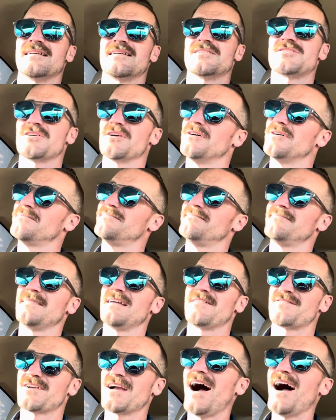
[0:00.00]
So
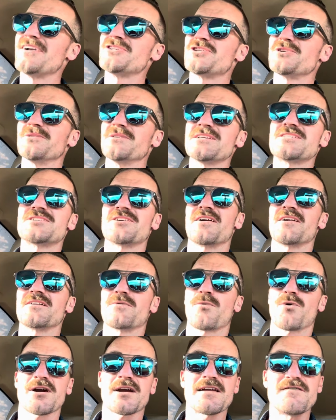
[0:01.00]
if God truly started a
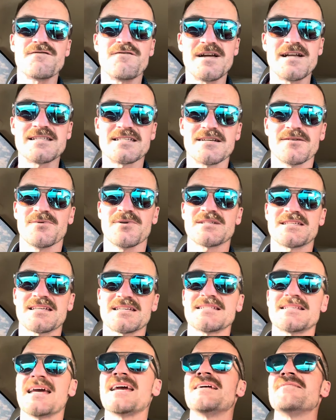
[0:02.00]
work in Vincent, was
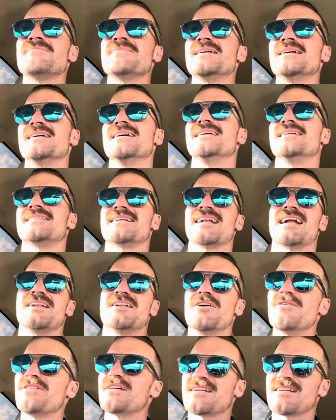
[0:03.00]
his name, then I
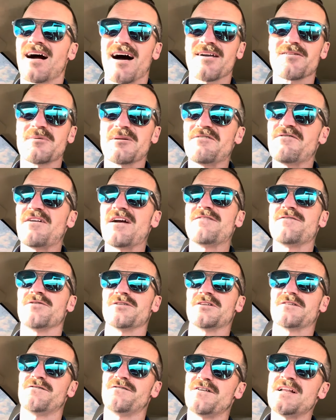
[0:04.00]
know that God will be faithful
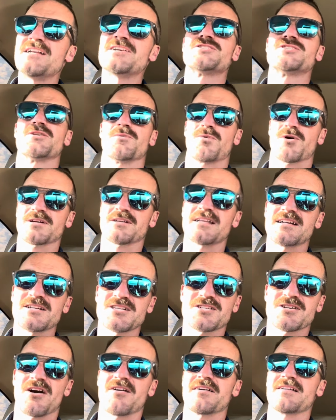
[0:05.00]
to finish the work that he
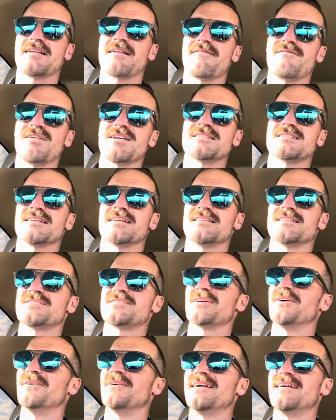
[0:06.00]
started in Vincent.
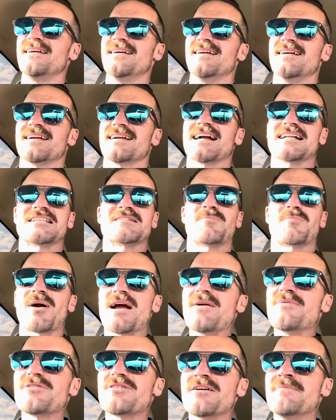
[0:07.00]
So got to
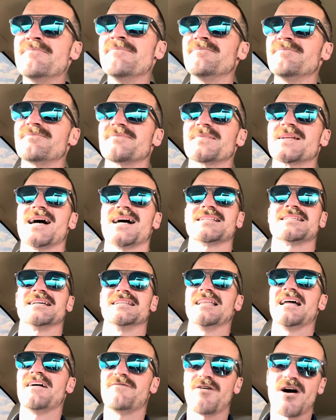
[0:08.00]
pray with him, got to
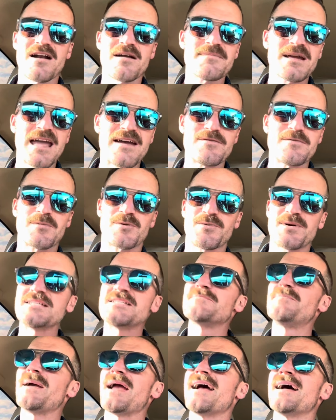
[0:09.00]
love on him, gave him a
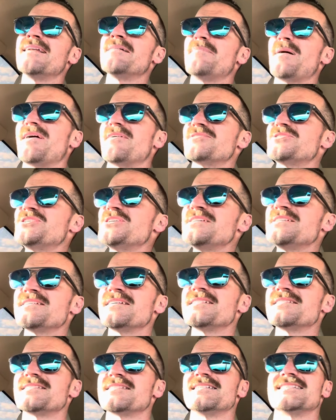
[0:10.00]
wristband about
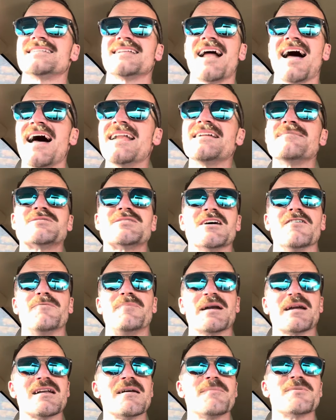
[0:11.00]
Jesus and denying himself,
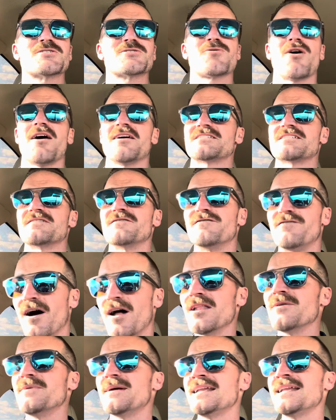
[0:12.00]
picking up his cross and
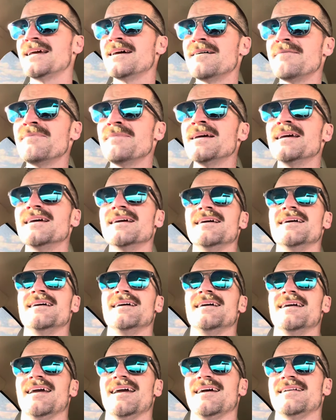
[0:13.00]
following
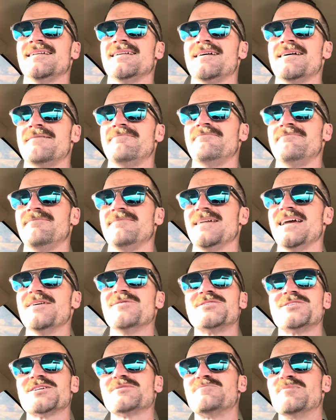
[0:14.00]
him. And um, it
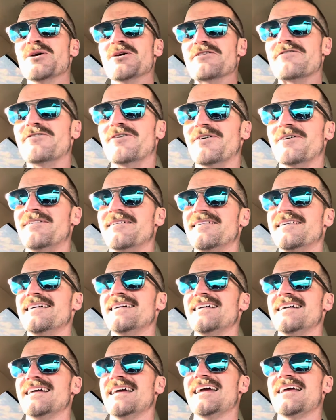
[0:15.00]
was just beautiful.
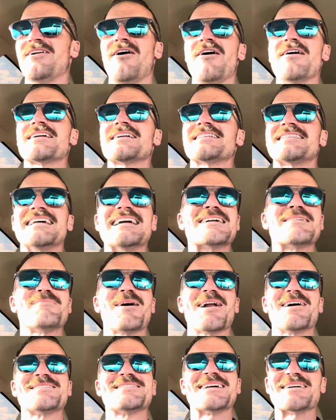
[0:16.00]
And all I could think
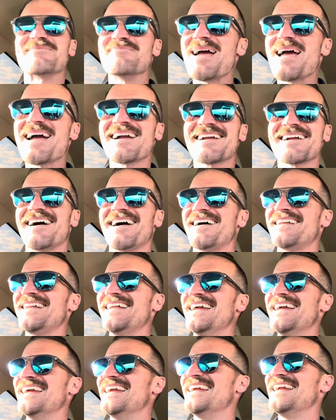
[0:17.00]
about, I was like, man, God,
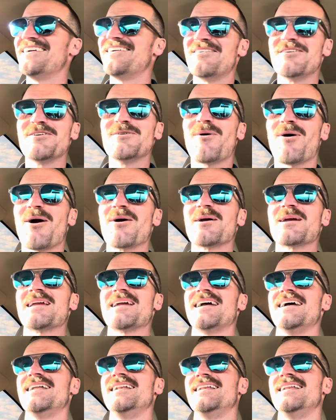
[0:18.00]
here you are
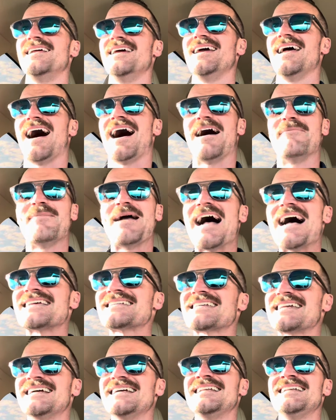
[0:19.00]
again. I'm
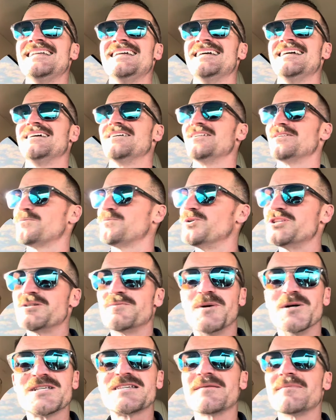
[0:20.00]
asking, would you
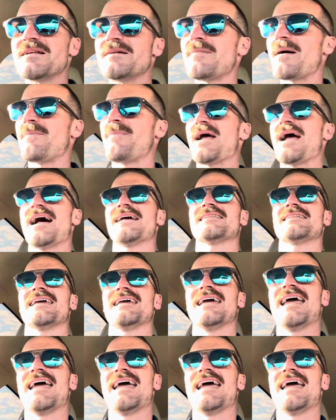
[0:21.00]
put somebody in my path?